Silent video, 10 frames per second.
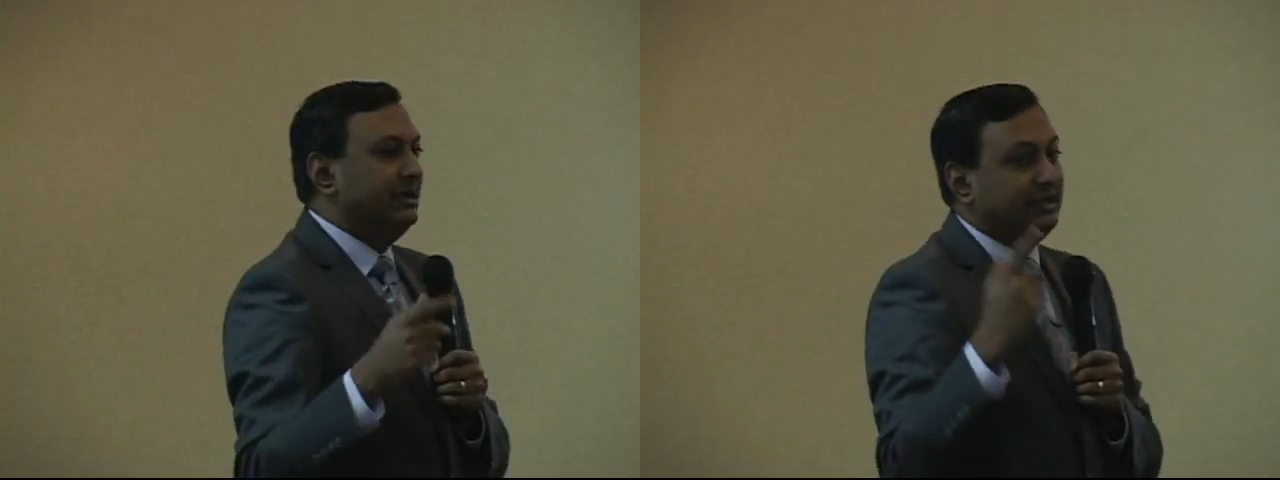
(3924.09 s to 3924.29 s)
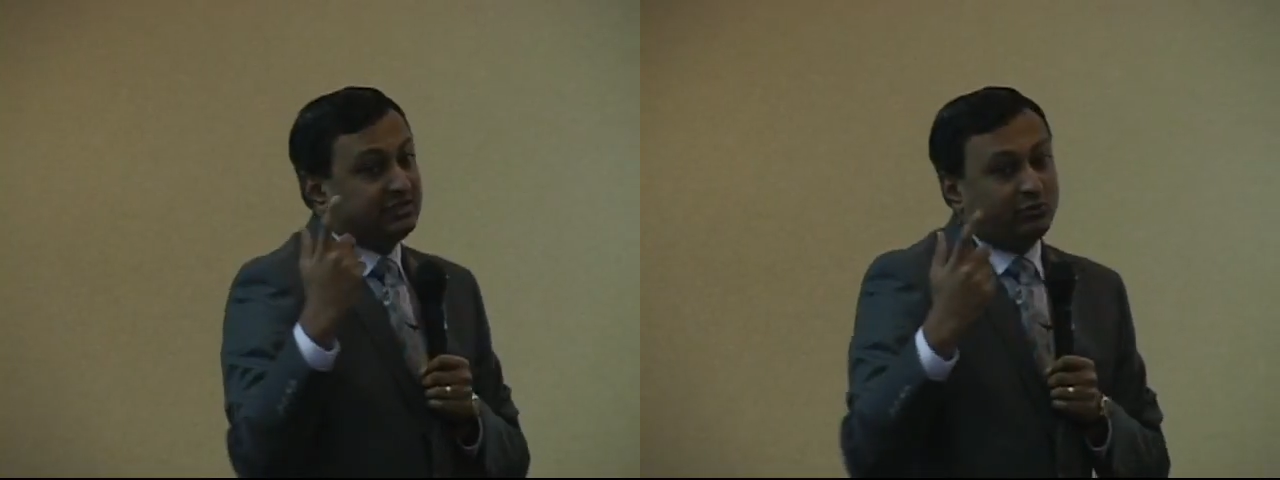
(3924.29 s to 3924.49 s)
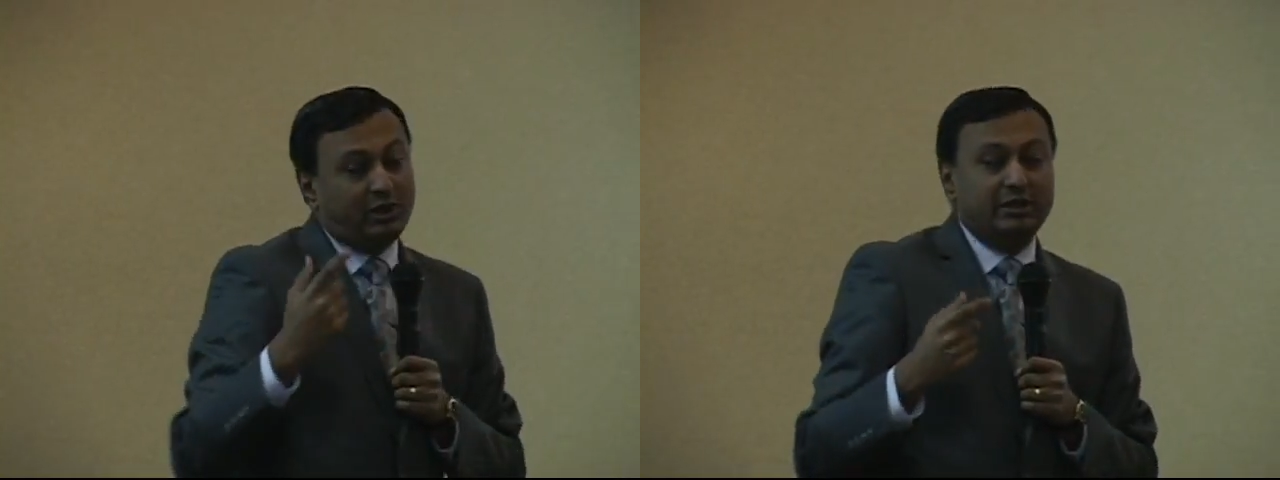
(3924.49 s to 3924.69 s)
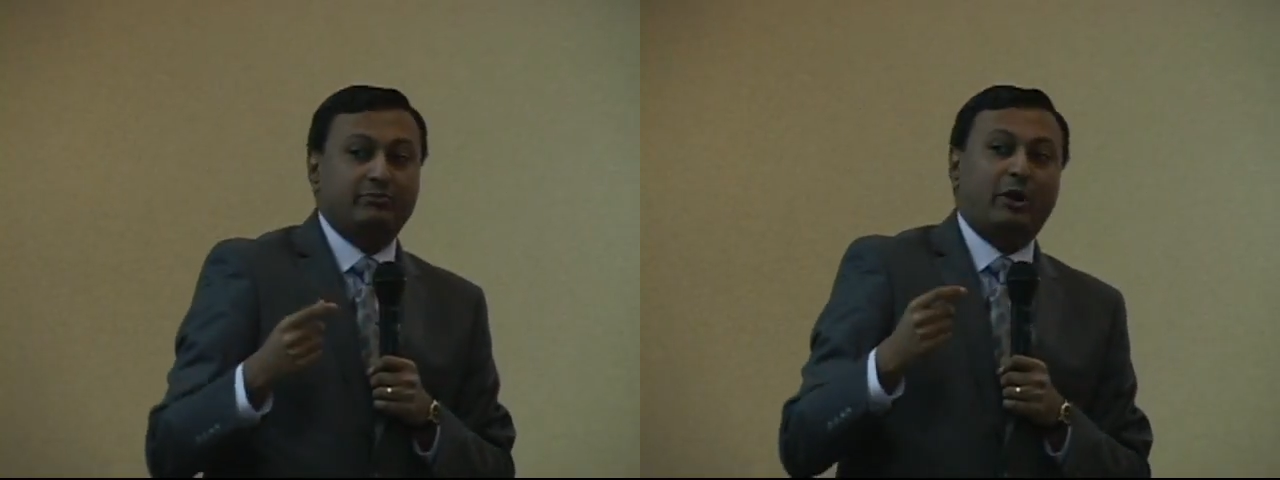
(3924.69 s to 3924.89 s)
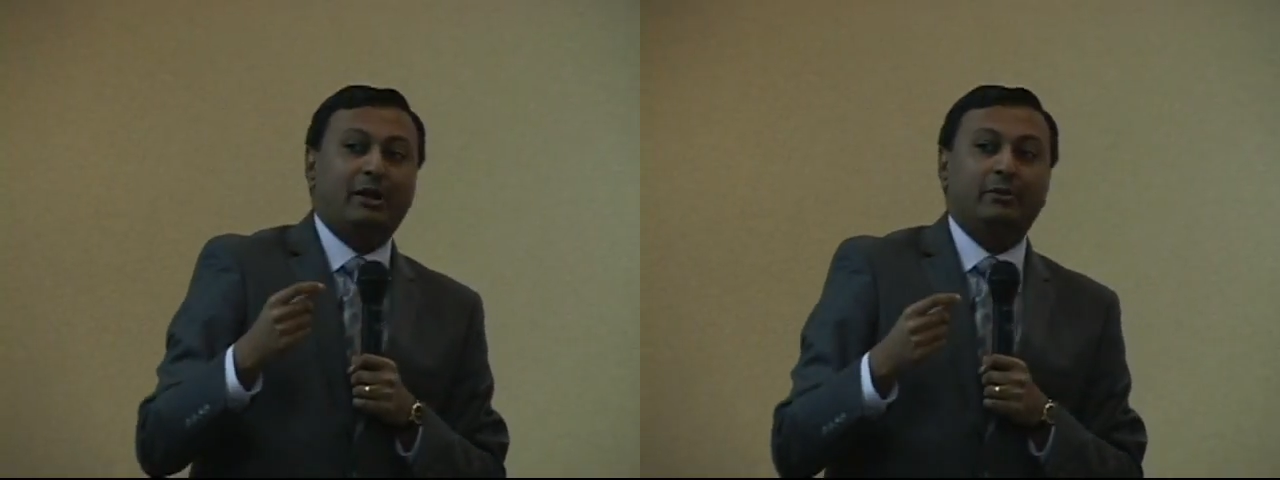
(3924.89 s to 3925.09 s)
That's one
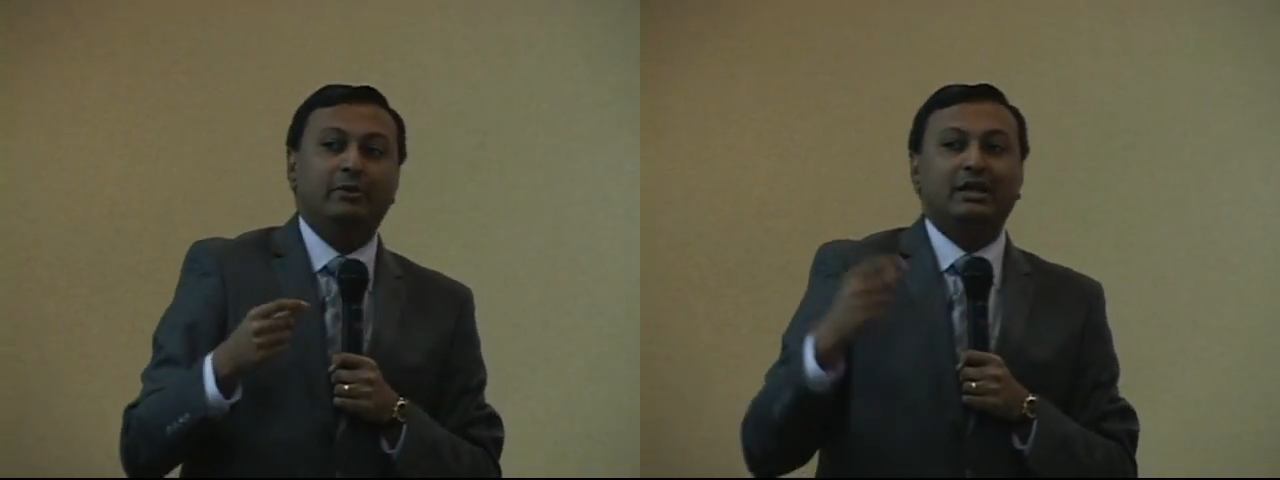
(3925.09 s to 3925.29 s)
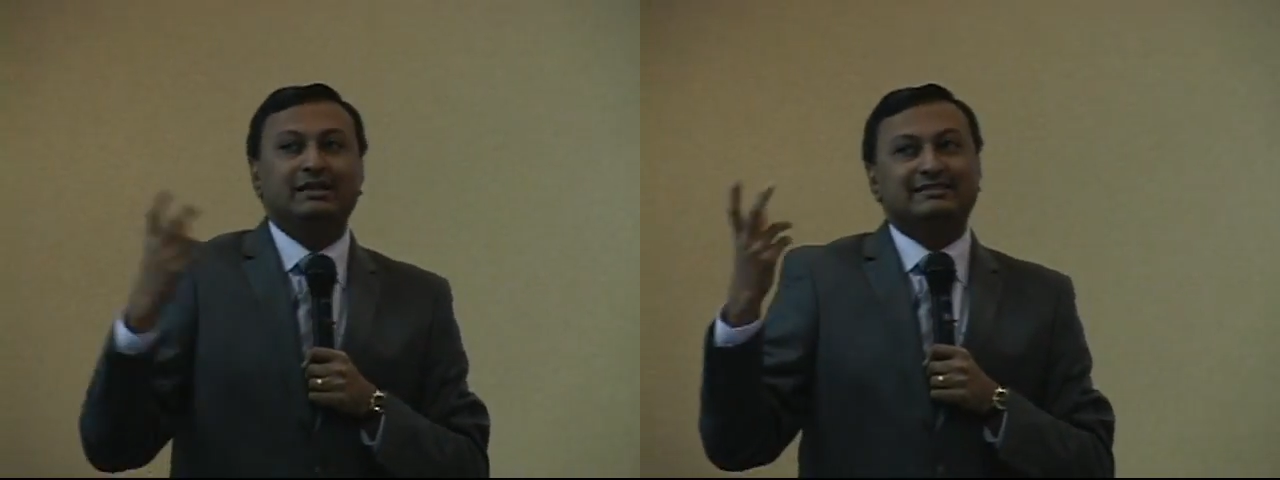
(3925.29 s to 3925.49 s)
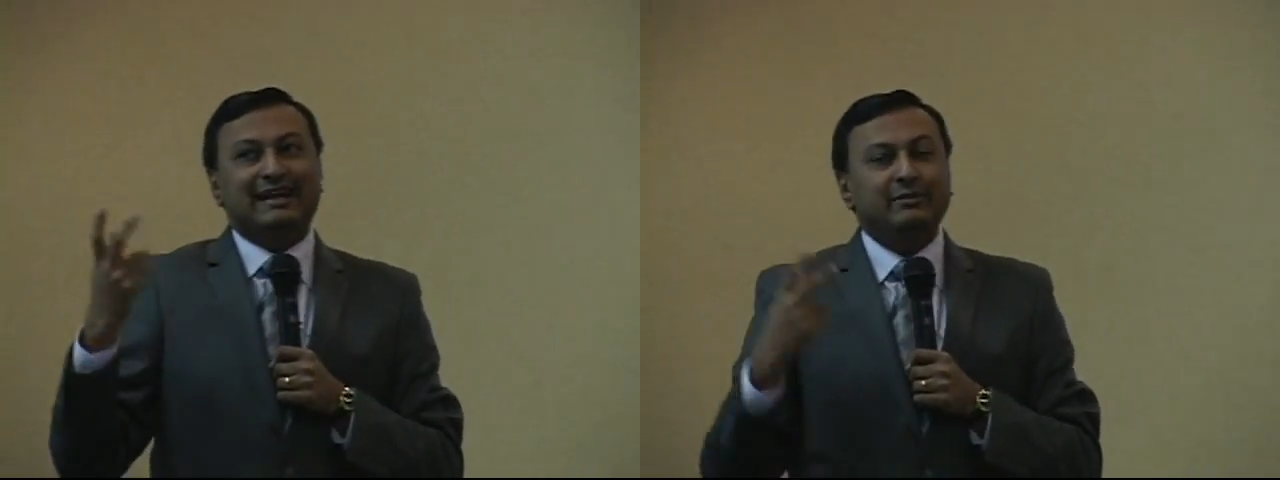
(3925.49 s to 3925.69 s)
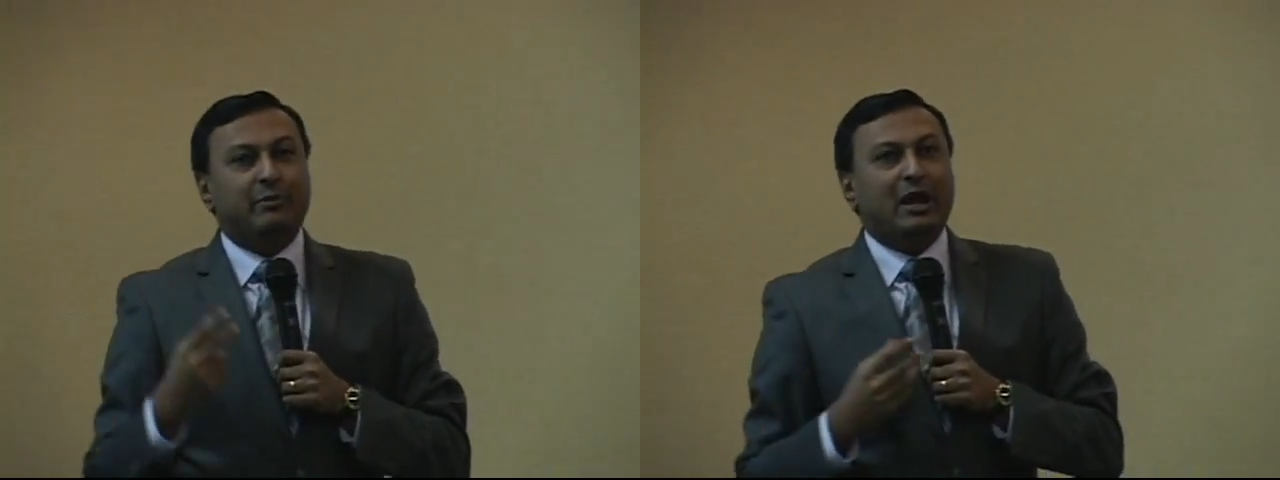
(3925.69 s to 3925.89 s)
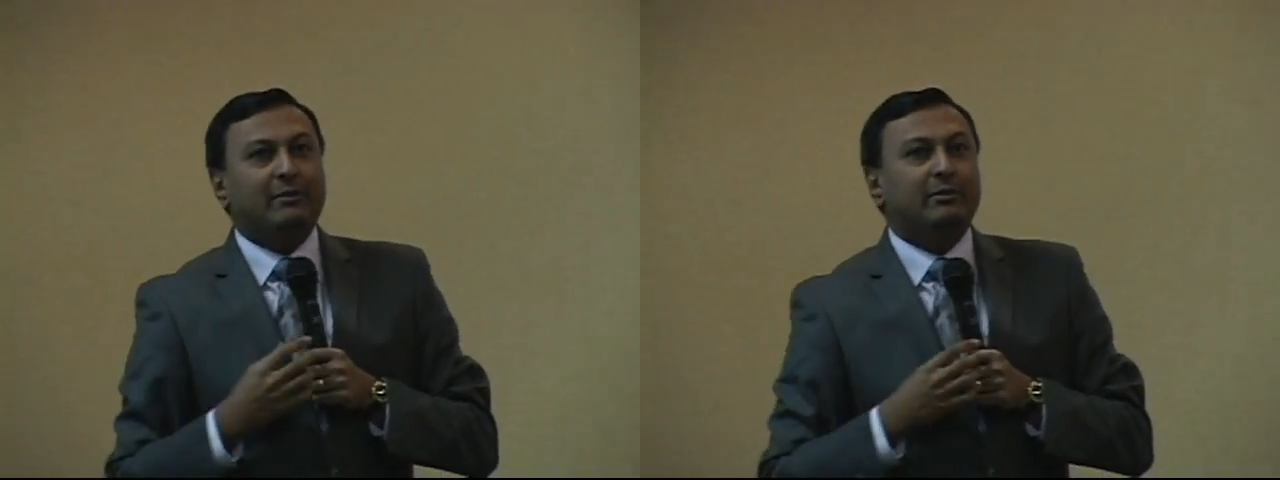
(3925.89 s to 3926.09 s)
problem. Second
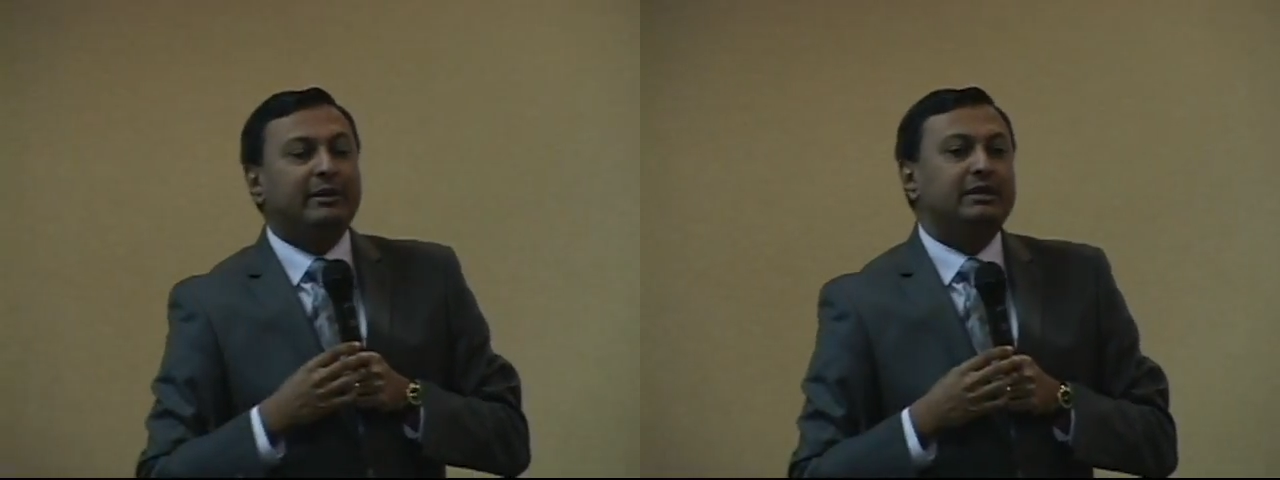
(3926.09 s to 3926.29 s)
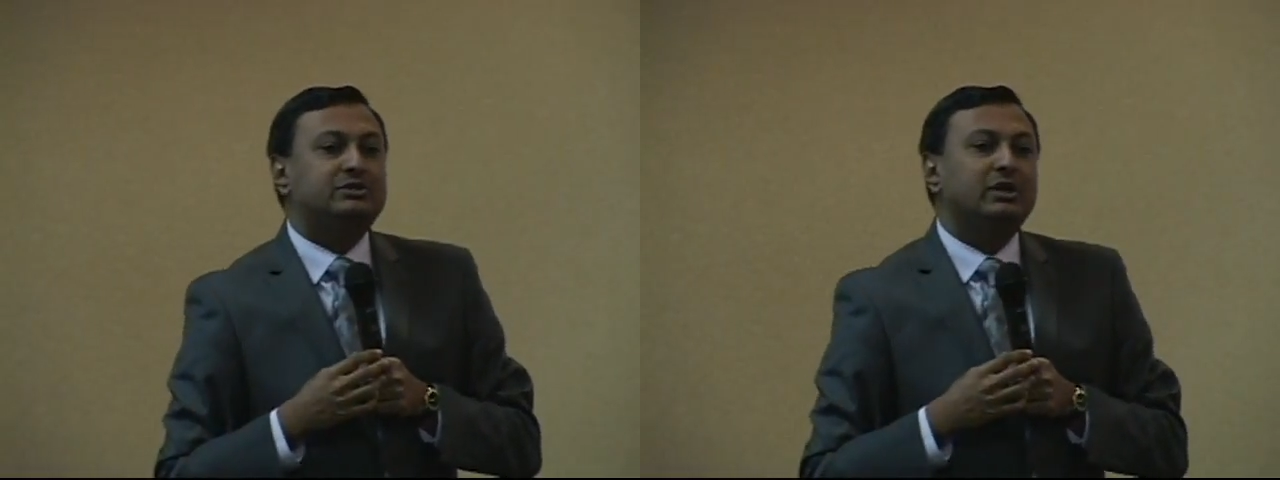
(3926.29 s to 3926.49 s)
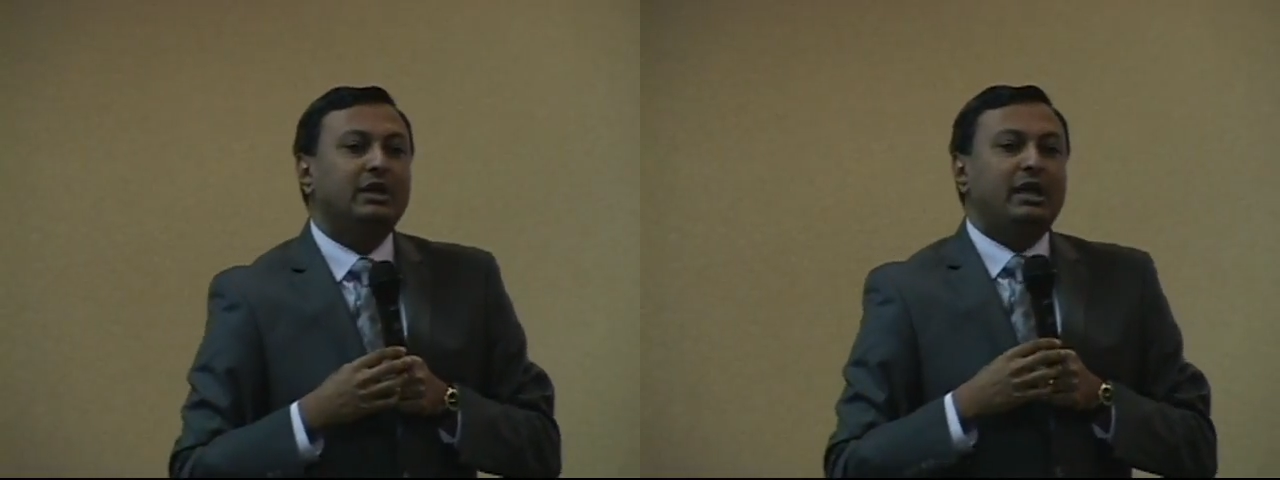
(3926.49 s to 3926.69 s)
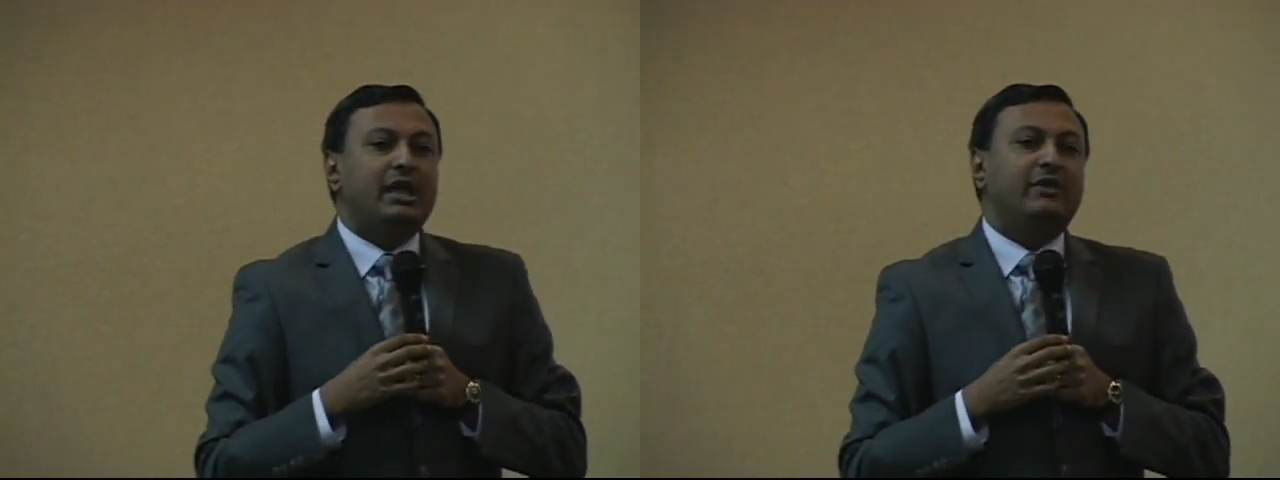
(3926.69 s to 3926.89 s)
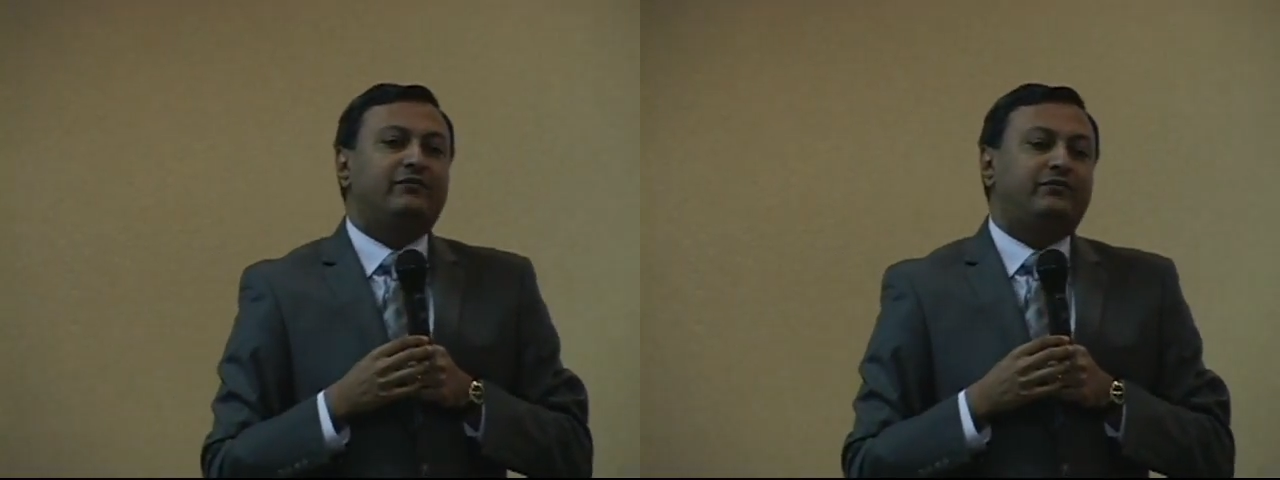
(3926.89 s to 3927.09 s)
problem is
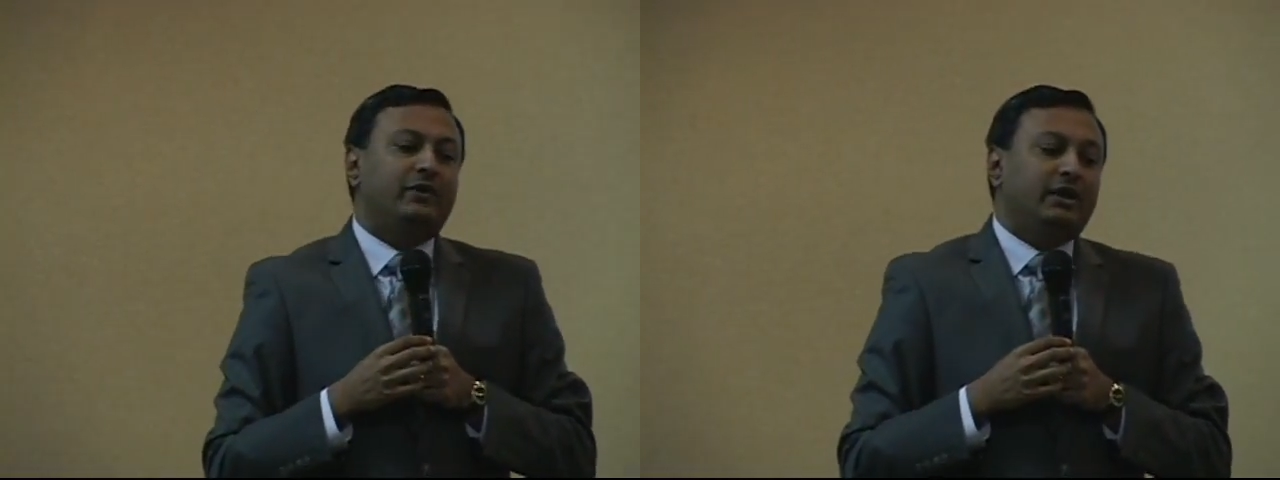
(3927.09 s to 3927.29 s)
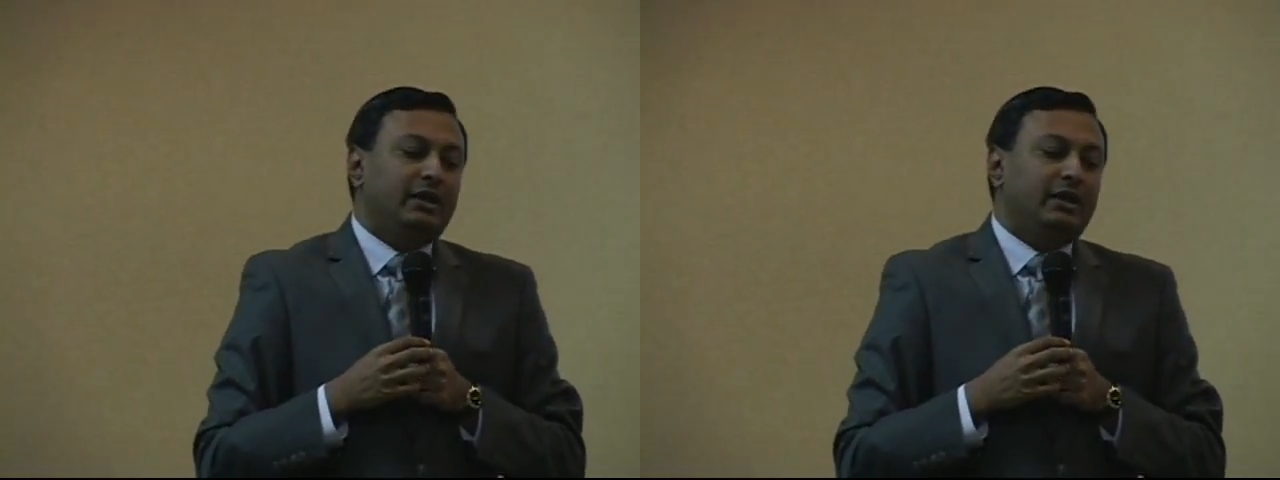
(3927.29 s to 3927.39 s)
if